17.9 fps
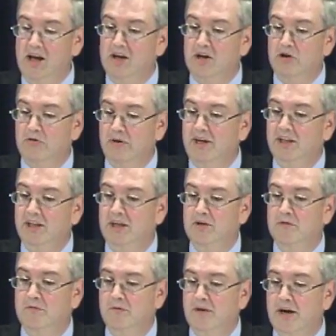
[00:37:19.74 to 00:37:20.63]
greatly
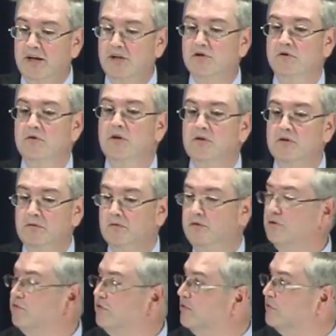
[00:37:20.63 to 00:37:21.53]
affects the
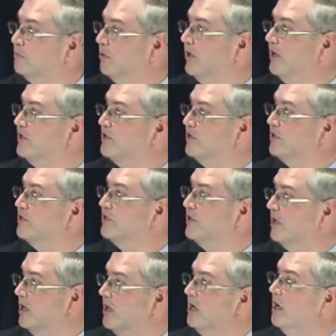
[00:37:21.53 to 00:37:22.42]
futures prices.
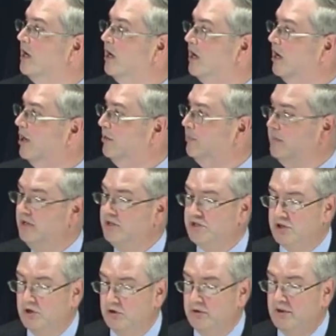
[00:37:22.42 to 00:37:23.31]
And
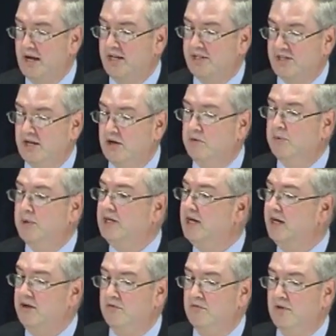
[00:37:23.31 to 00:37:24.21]
so that's how we
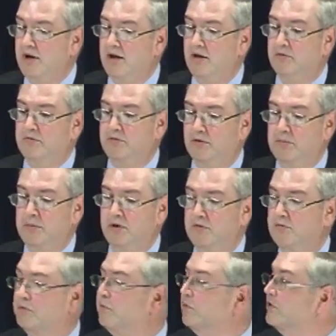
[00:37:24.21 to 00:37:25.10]
get involved from an
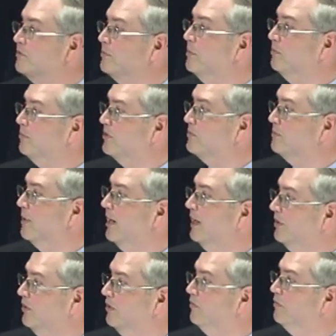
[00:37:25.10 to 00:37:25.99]
enforcement
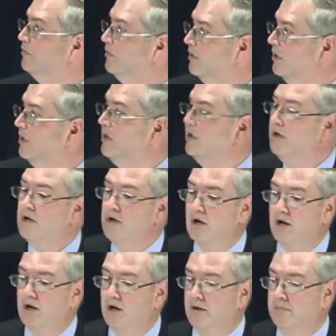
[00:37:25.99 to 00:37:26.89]
perspective.
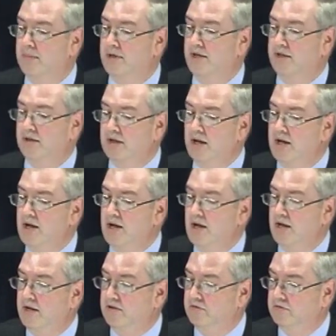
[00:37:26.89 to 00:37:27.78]
And
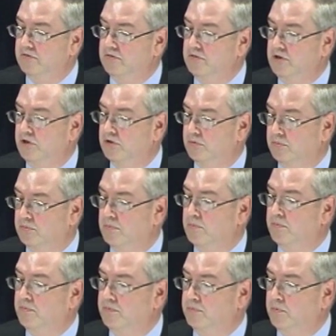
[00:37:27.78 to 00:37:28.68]
you know,
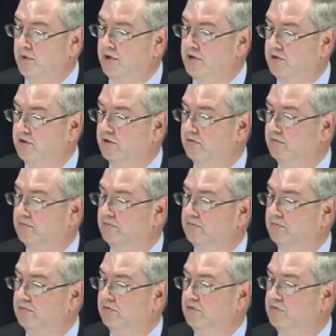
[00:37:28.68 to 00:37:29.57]
one of the
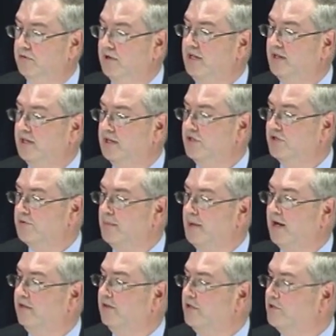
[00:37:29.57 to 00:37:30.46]
great things
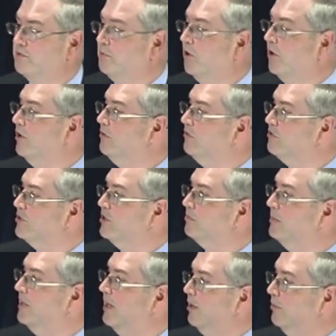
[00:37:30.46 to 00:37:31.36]
about this
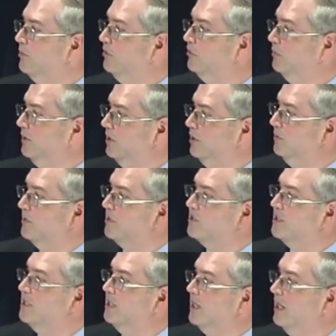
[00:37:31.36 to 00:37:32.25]
partnership now between
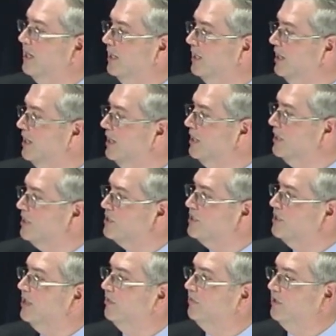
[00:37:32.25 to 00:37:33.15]
USDA,
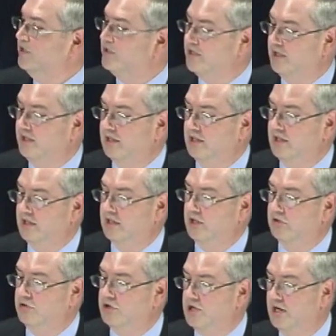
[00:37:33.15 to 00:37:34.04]
CFTC, and
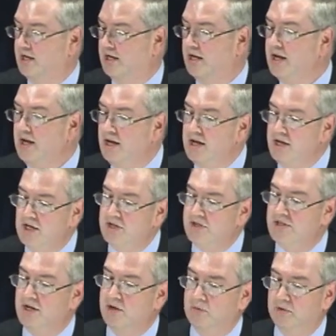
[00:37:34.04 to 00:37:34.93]
DOJ
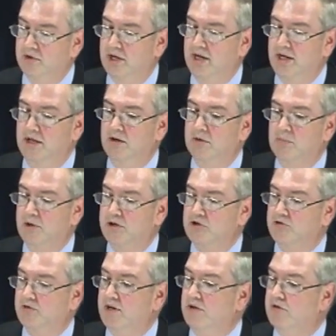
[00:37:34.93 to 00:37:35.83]
is that we're getting a
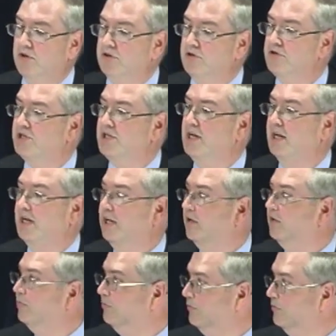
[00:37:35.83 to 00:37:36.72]
much greater
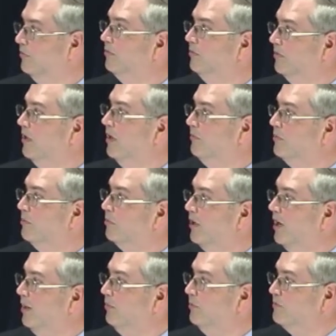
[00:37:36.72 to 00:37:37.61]
understanding of the
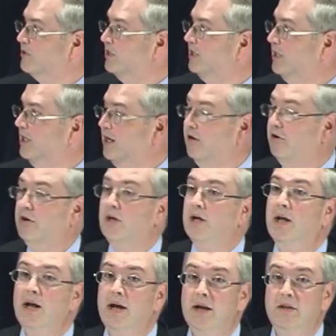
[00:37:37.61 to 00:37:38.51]
problems in the
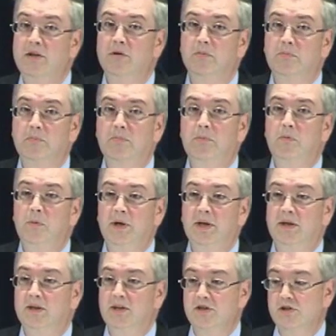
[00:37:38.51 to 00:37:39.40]
area and the
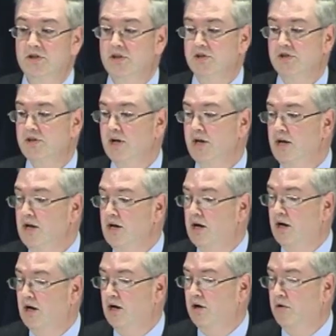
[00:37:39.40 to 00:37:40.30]
weaknesses
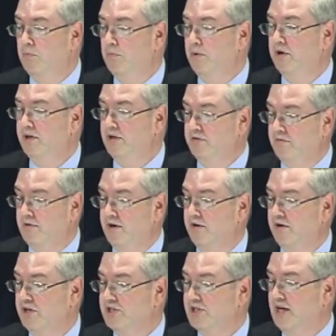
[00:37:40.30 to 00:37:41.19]
where
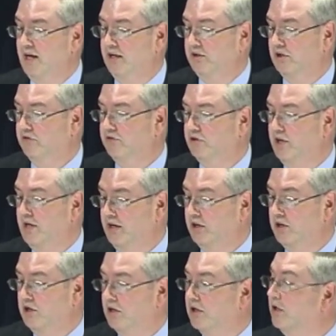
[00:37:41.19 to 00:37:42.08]
nefarious conduct can
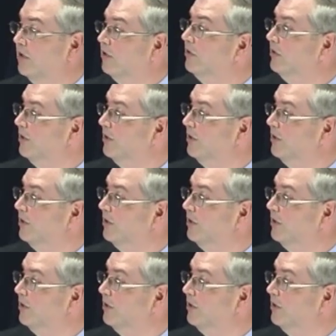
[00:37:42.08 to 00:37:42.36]
occur.